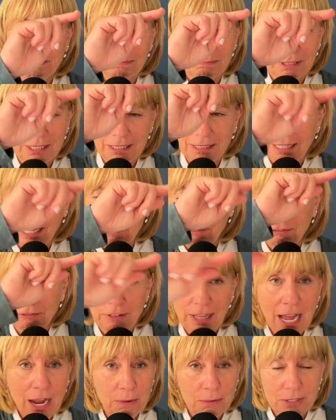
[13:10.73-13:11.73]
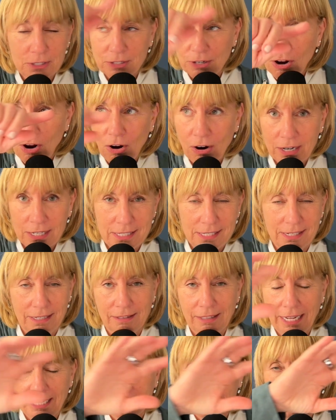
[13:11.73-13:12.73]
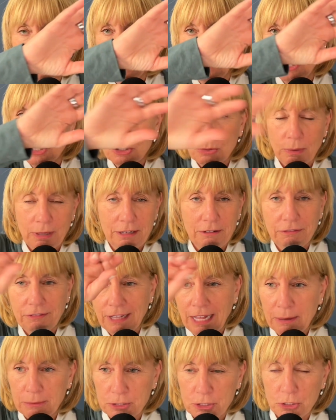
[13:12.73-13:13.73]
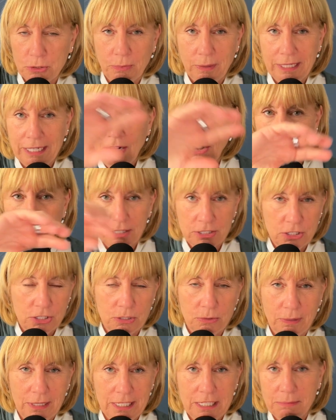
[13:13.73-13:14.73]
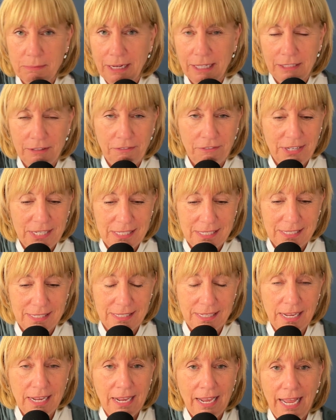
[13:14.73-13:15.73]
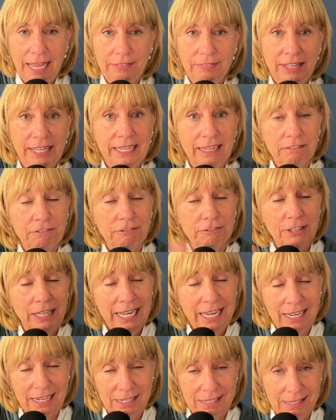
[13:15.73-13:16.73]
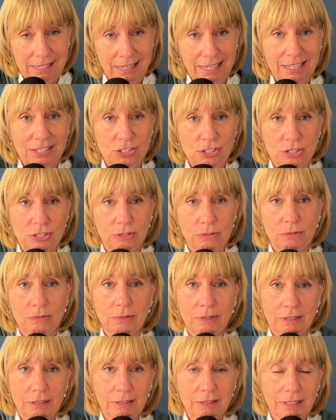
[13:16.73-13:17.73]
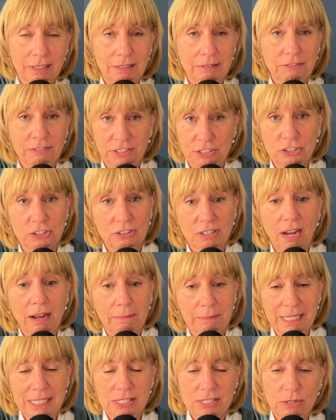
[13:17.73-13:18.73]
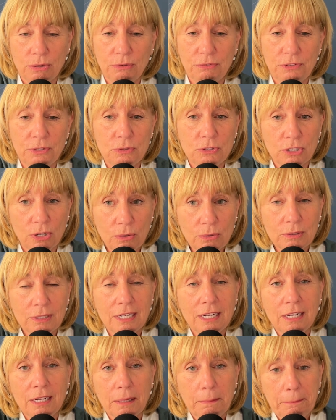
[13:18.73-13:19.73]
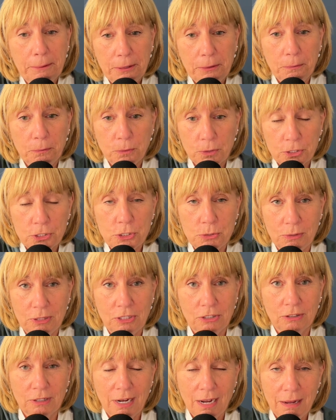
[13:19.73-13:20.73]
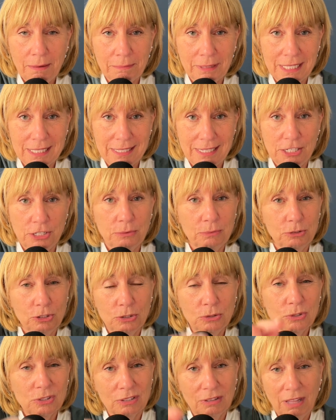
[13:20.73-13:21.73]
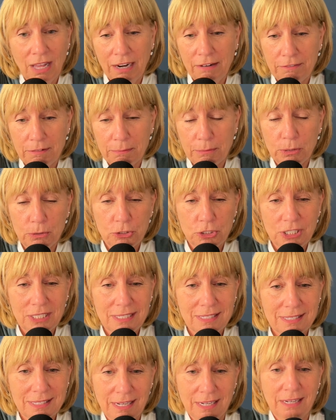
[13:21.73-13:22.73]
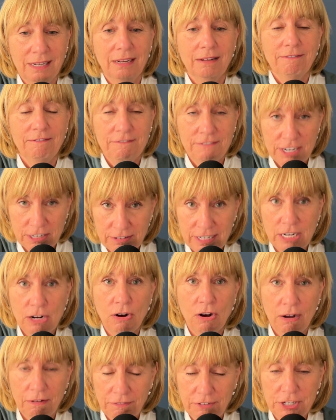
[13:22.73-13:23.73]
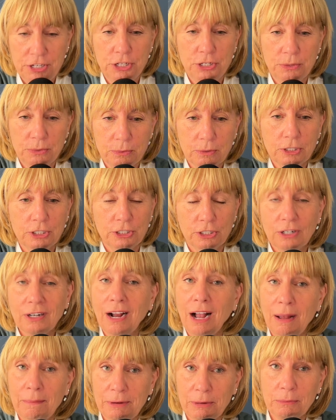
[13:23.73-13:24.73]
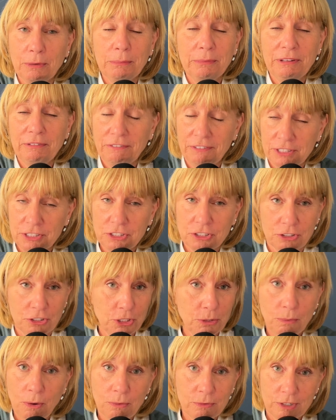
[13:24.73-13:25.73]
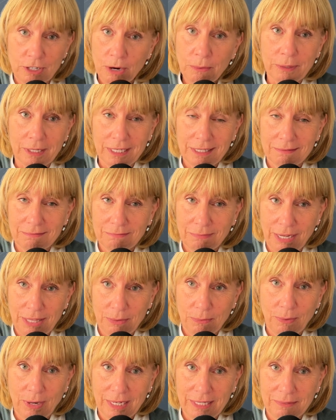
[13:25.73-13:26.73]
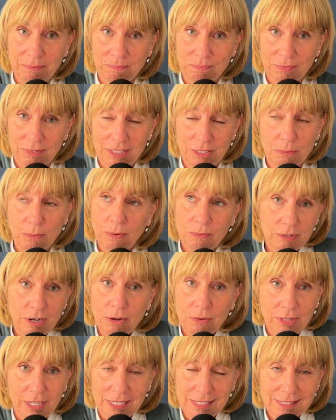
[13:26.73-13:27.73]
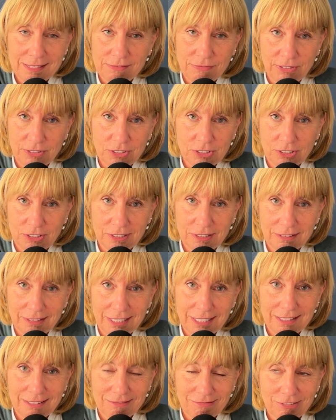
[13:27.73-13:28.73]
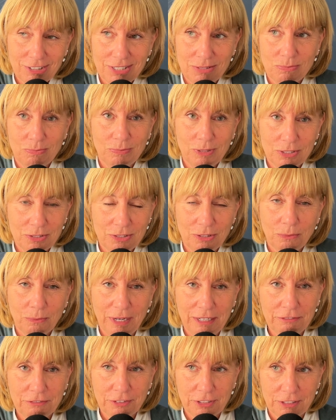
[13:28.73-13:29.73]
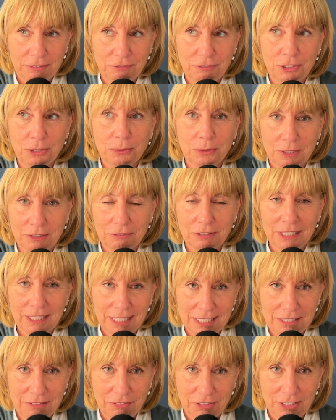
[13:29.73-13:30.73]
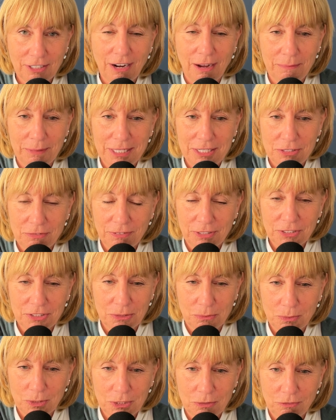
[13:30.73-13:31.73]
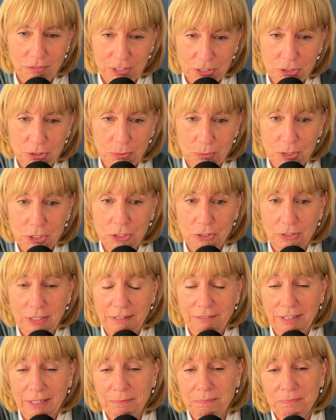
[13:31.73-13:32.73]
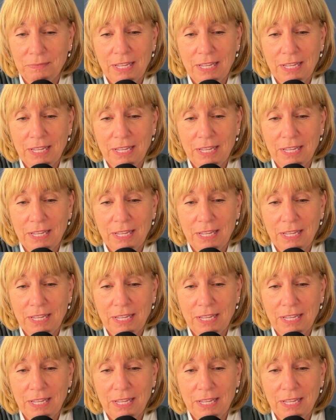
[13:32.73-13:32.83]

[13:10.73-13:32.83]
did like flowers and hearts and like 20 flowers, 20 hearts, 20 smiley faces, and they get flagged into the filtered comments. So if you don't put words with your comments and you use a lot of emojis, very often your comment will be filtered. You won't know it, by the way. You won't know that it's filtered because there's no way for the viewer to realize if their comment is filtered once you leave it.